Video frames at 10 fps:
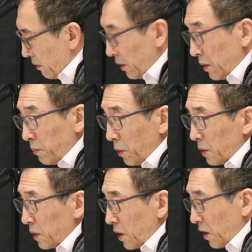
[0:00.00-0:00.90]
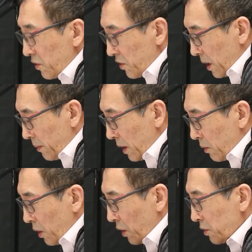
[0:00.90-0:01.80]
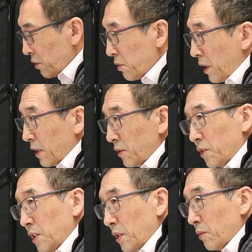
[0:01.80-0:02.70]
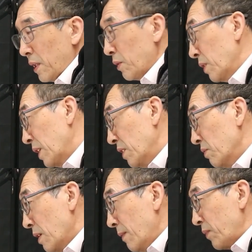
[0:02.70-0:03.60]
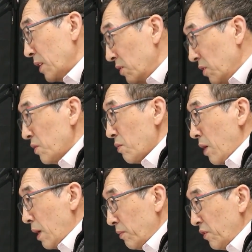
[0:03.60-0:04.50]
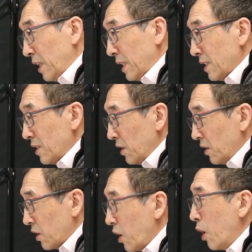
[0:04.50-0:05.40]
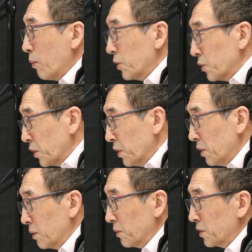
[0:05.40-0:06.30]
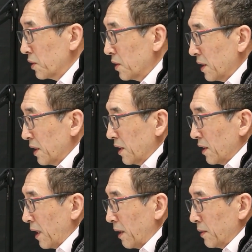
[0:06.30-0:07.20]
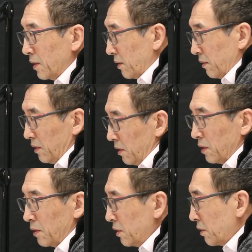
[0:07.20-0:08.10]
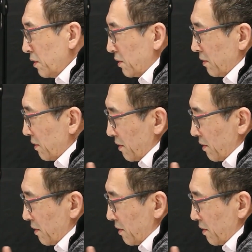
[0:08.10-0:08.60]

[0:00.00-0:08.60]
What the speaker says: very important concept, and we also try to see whether we can describe things in a common terms. I mean, you could,